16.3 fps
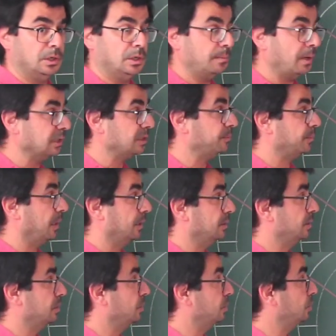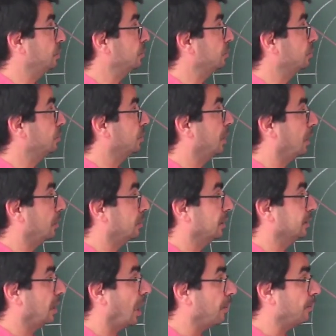multiply these two to
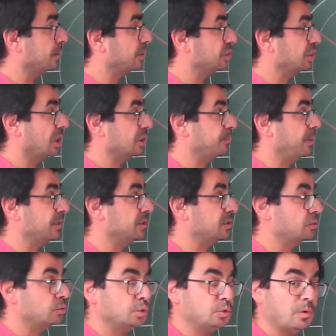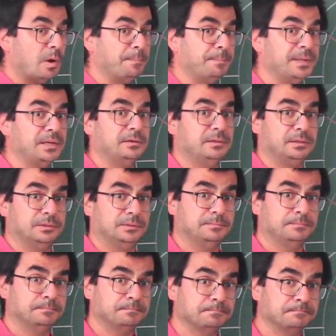calculate how much charge passes through one period.
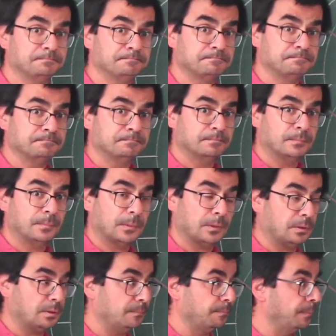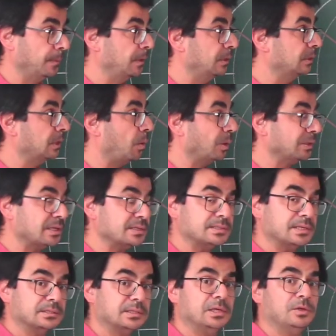Okay? Now what does
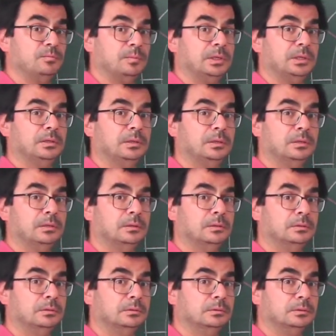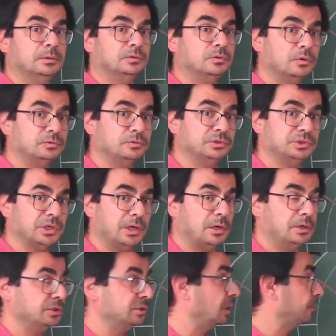that give me? The total
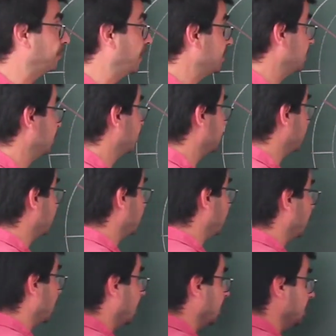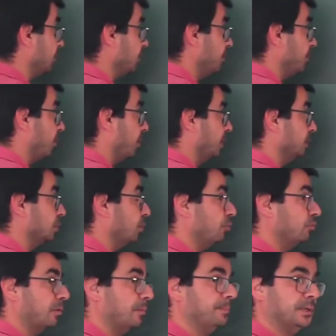charge that passes through a given point over
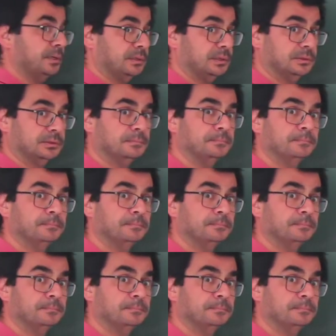one period.